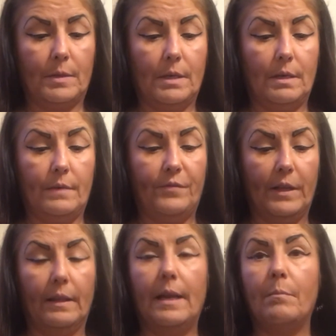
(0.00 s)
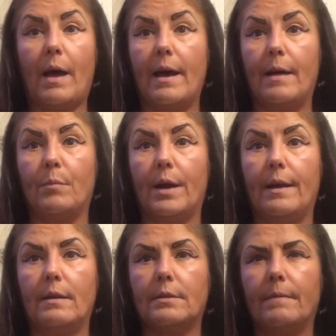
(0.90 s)
gonna fill in my
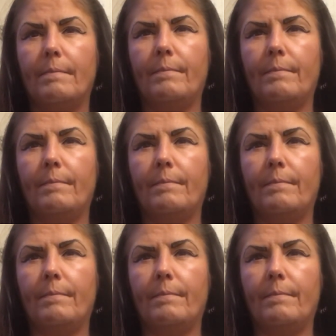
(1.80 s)
eyebrows.